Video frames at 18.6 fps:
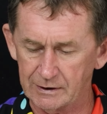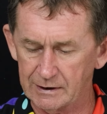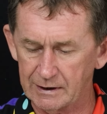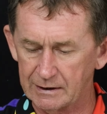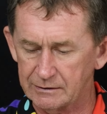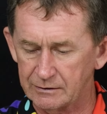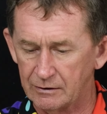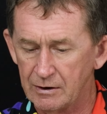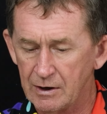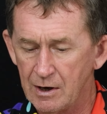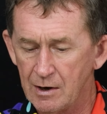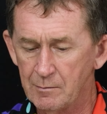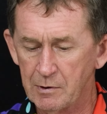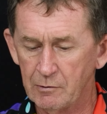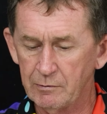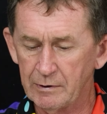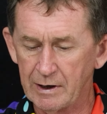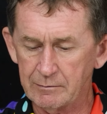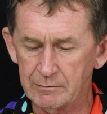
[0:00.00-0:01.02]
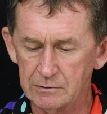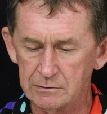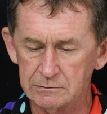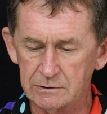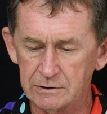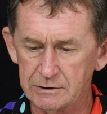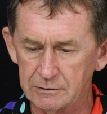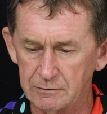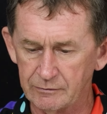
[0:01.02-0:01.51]
together, but what I'm
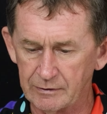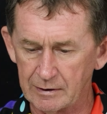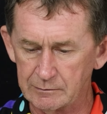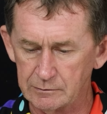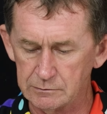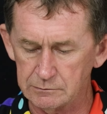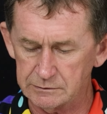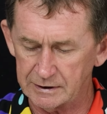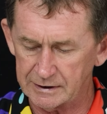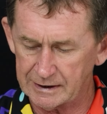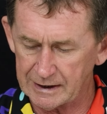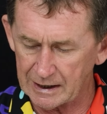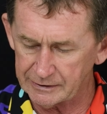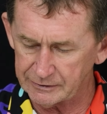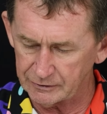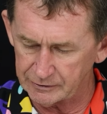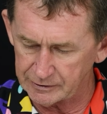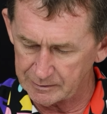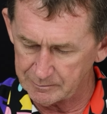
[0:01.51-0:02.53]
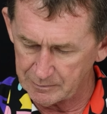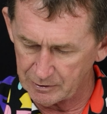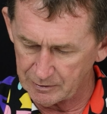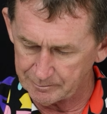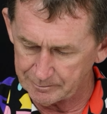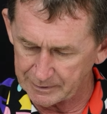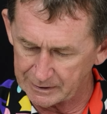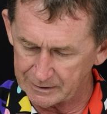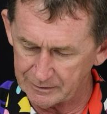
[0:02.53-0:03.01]
going to do is I'm going to gather them
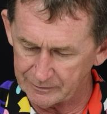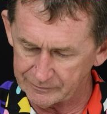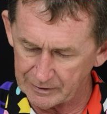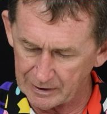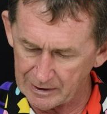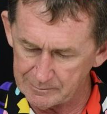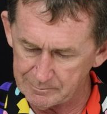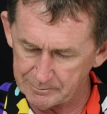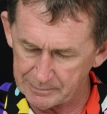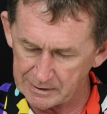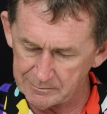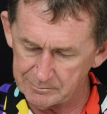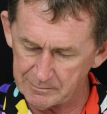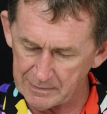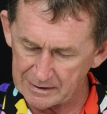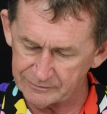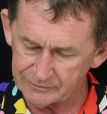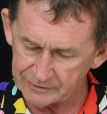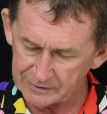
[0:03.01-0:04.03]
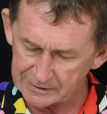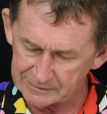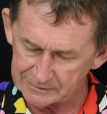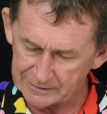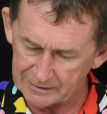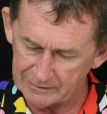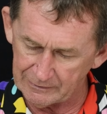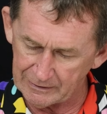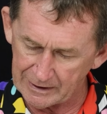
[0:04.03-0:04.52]
up because I've been
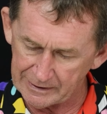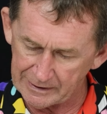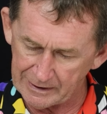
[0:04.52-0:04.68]
messing there